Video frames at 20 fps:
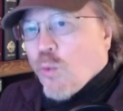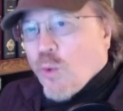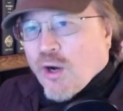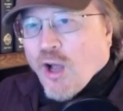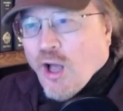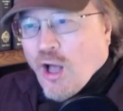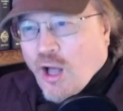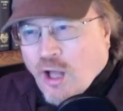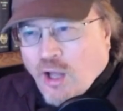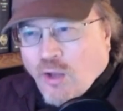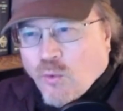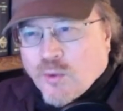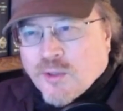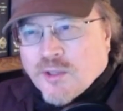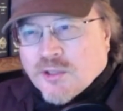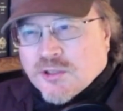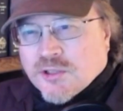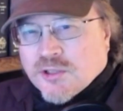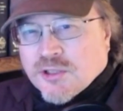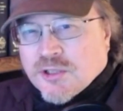
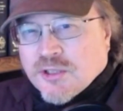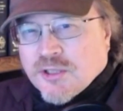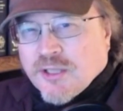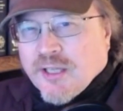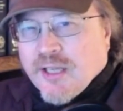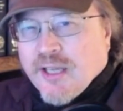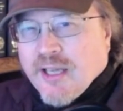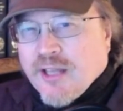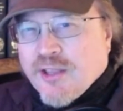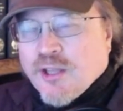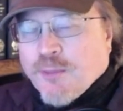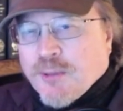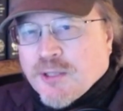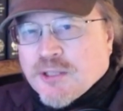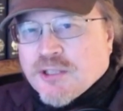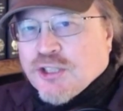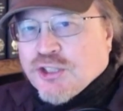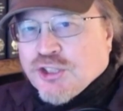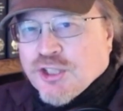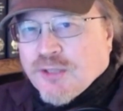always in the
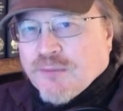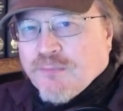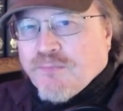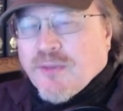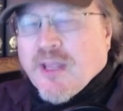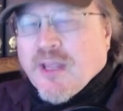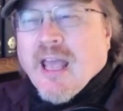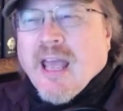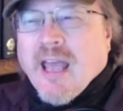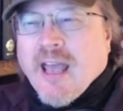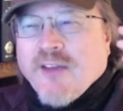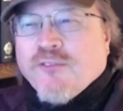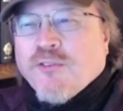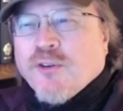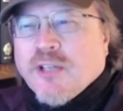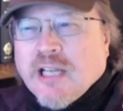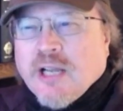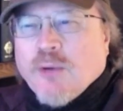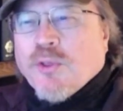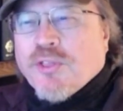position, every
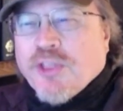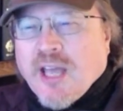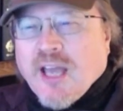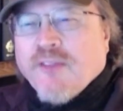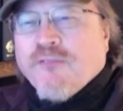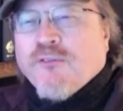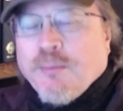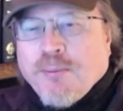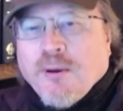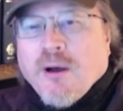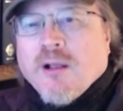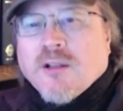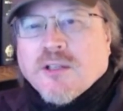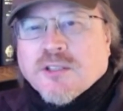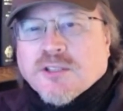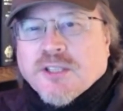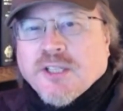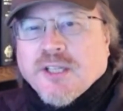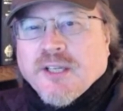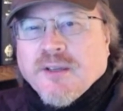day with every
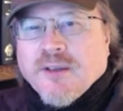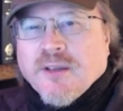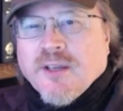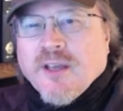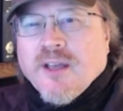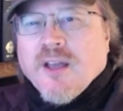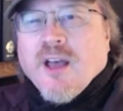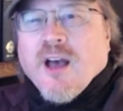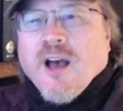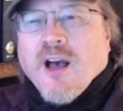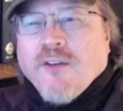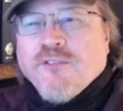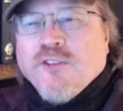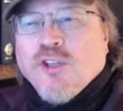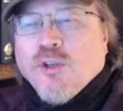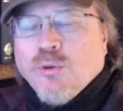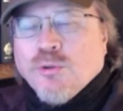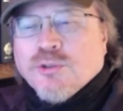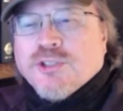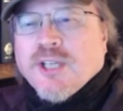policy, of
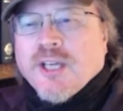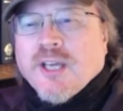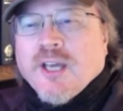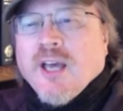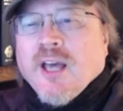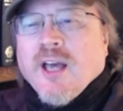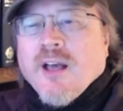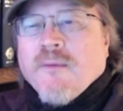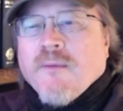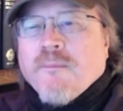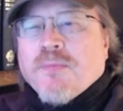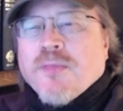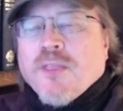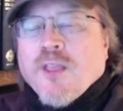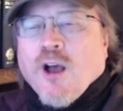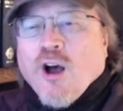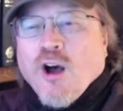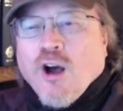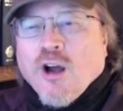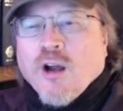using
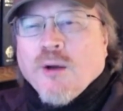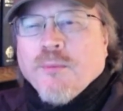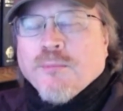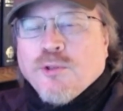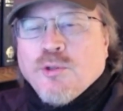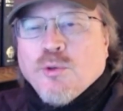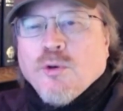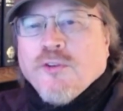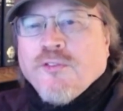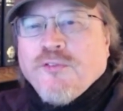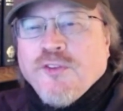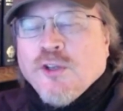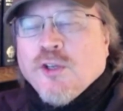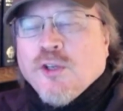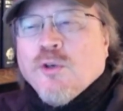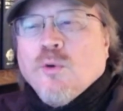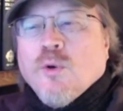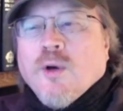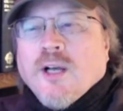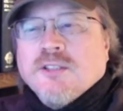harm to a
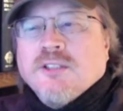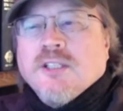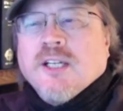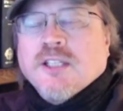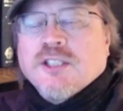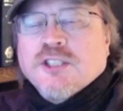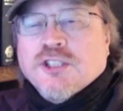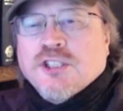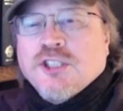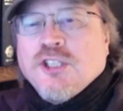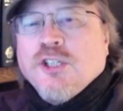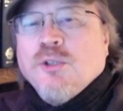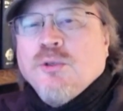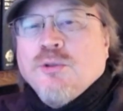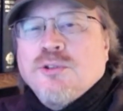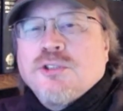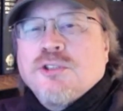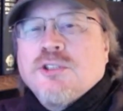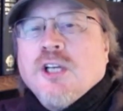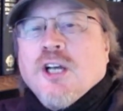few as an
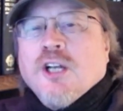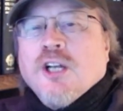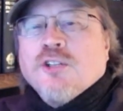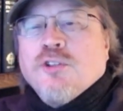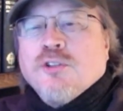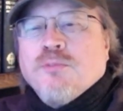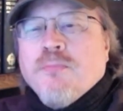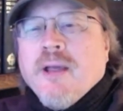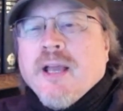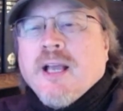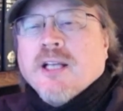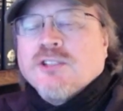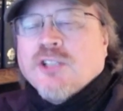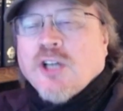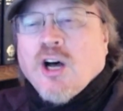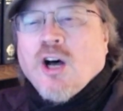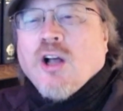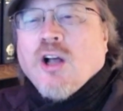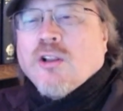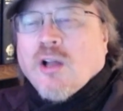excuse to make us
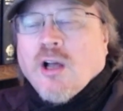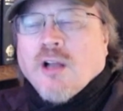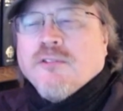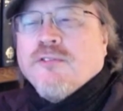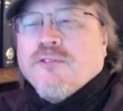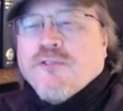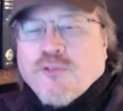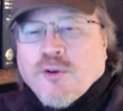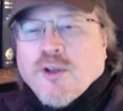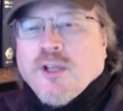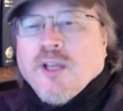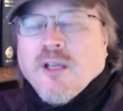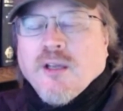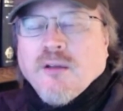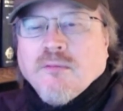all unfree.